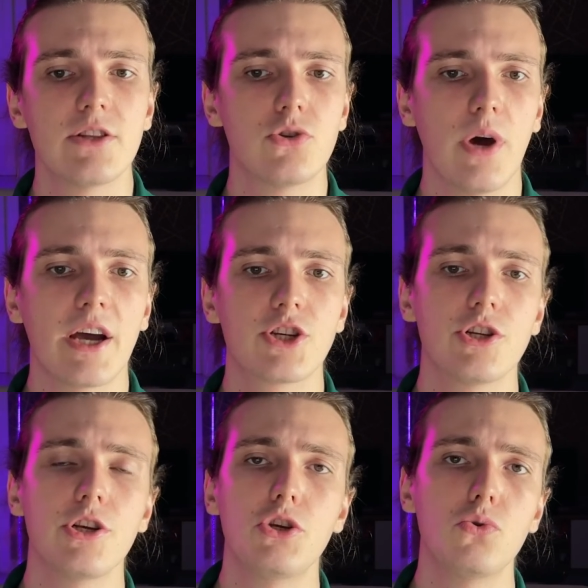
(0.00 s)
and to
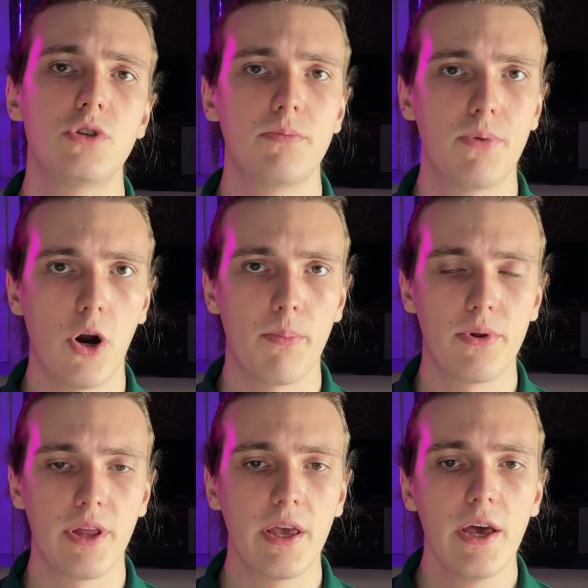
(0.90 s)
actually use it
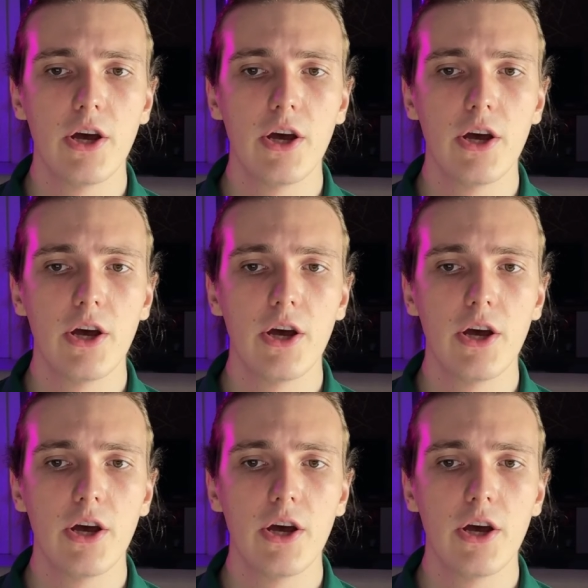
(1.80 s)
properly.